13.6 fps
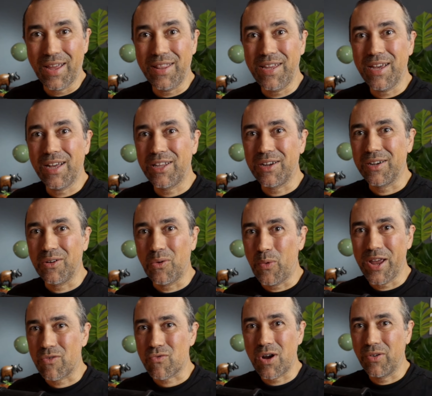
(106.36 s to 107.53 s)
And the other
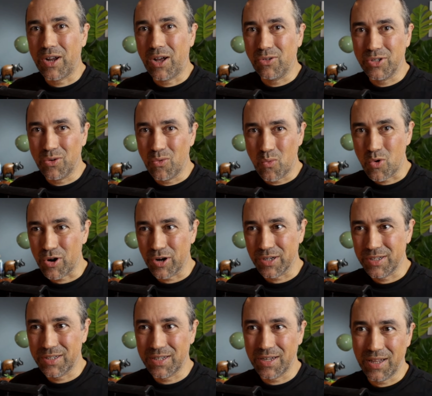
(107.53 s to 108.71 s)
way around also
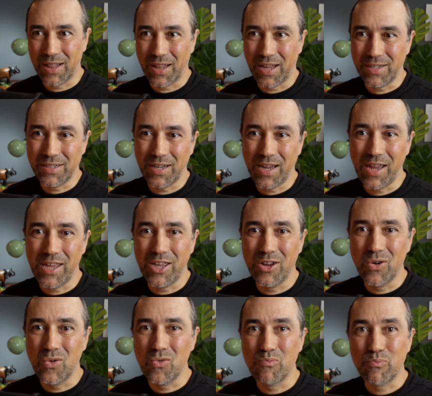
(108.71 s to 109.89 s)
works. Let's say
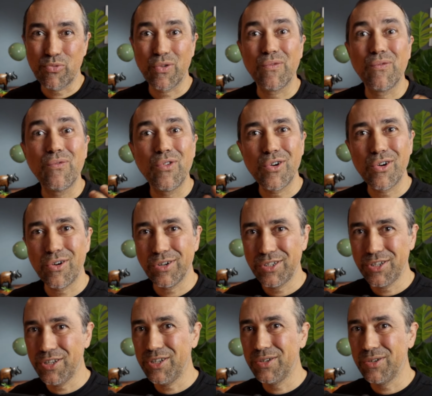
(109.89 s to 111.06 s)
you prefer
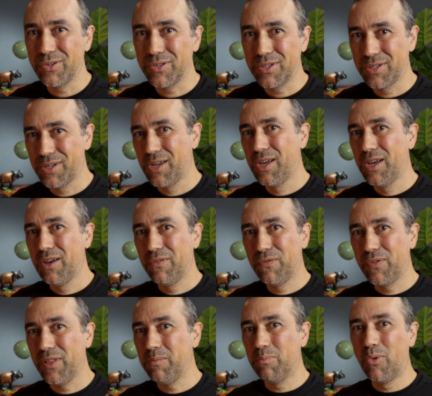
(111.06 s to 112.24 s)
to use
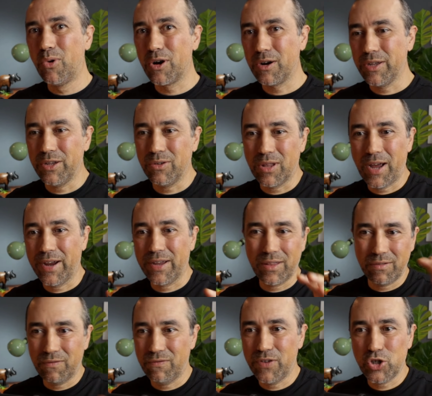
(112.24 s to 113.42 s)
Flipboard, you like
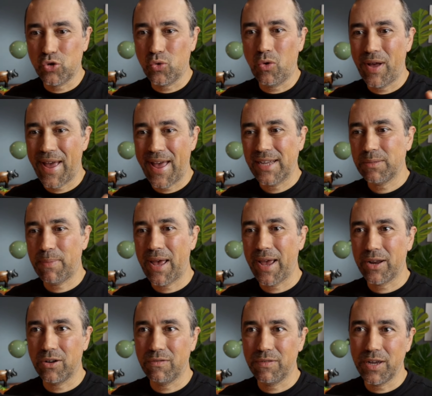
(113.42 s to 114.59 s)
the visual
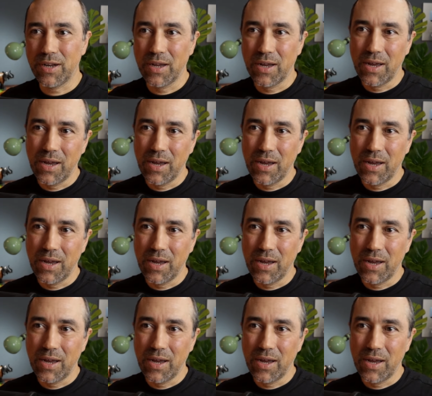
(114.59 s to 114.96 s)
aspect of it,